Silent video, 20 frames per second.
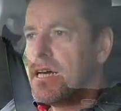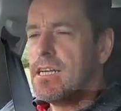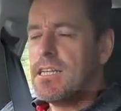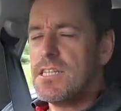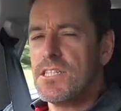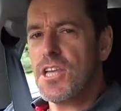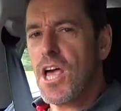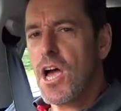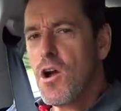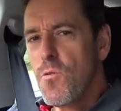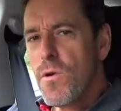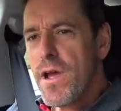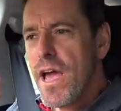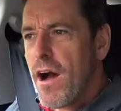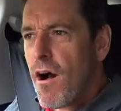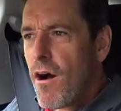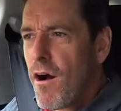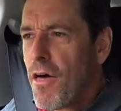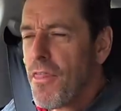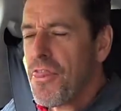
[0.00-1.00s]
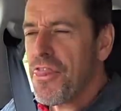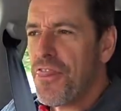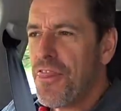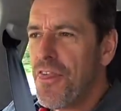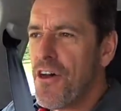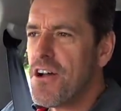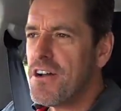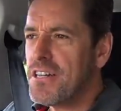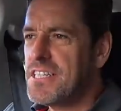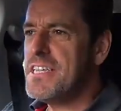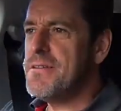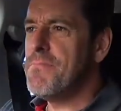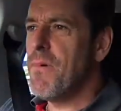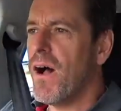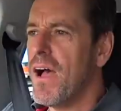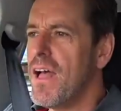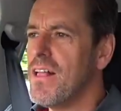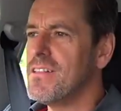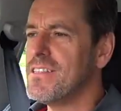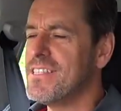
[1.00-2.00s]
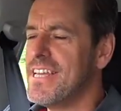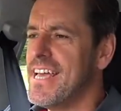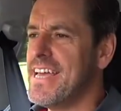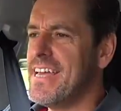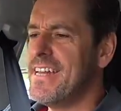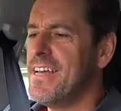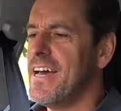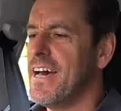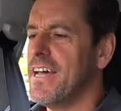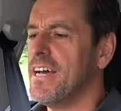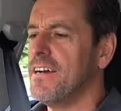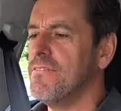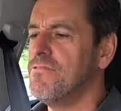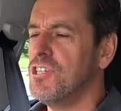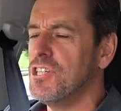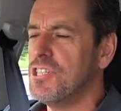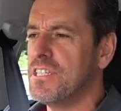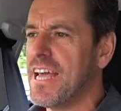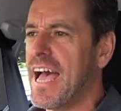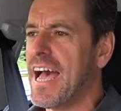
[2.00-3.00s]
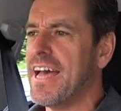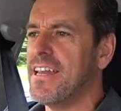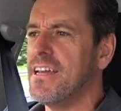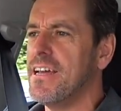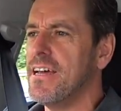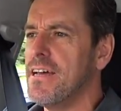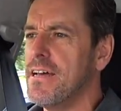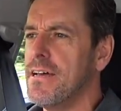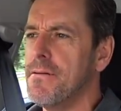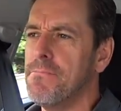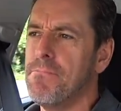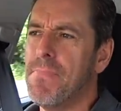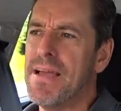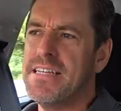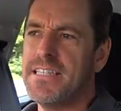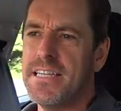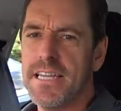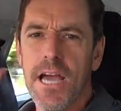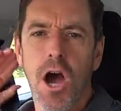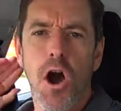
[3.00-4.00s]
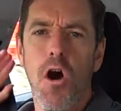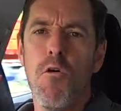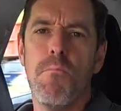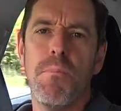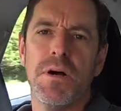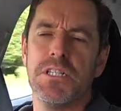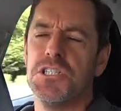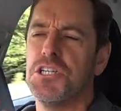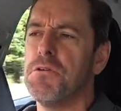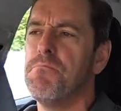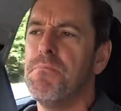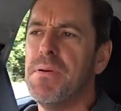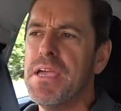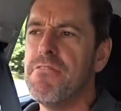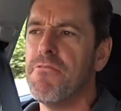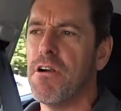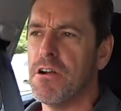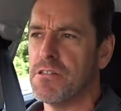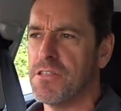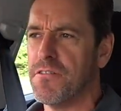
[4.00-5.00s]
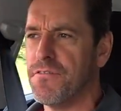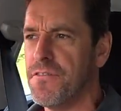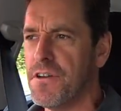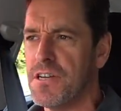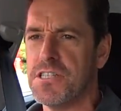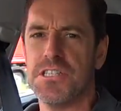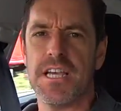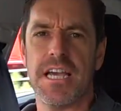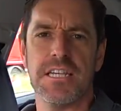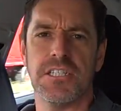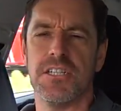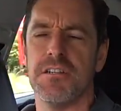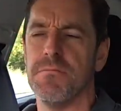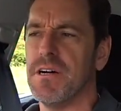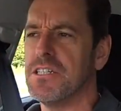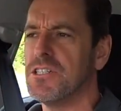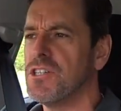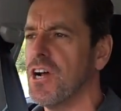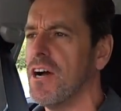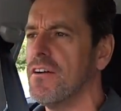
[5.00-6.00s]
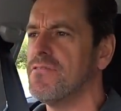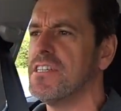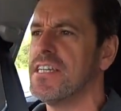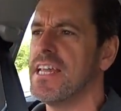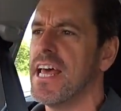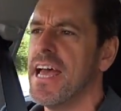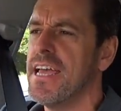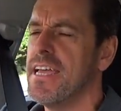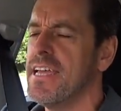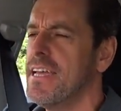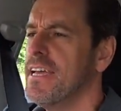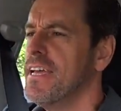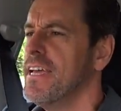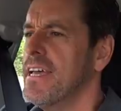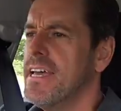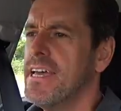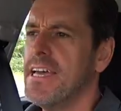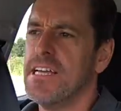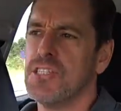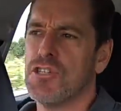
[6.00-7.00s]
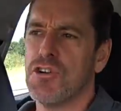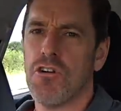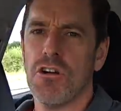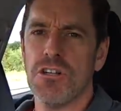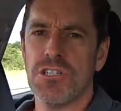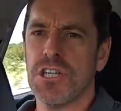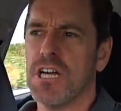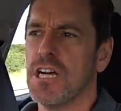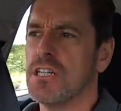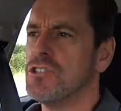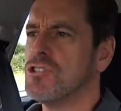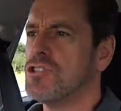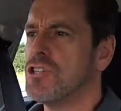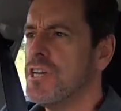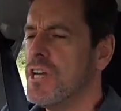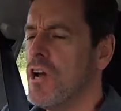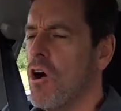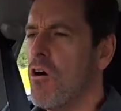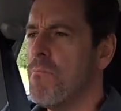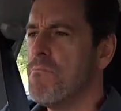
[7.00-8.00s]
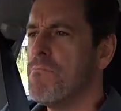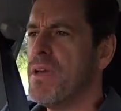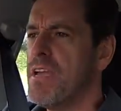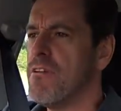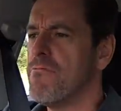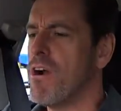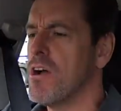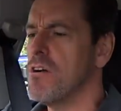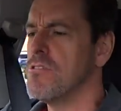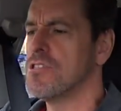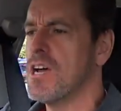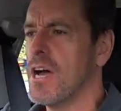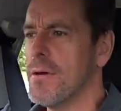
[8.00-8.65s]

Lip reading: So we are 30 miles in, and I've just had basically a whole bunch of B roads. The first section of my drive today is cross country on B roads.